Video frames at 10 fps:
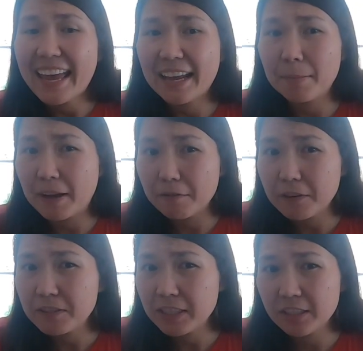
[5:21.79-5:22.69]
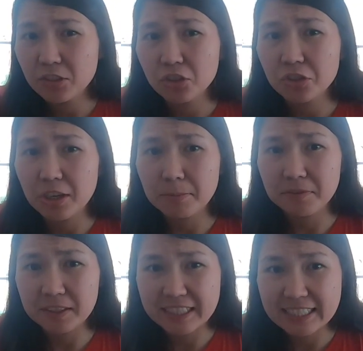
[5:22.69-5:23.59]
and about 1,500 grams
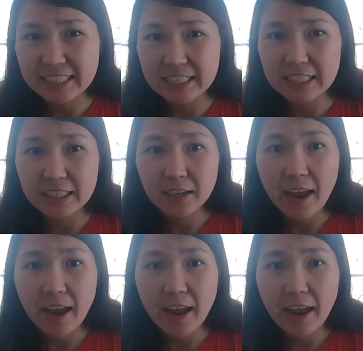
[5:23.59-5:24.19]
of zinc.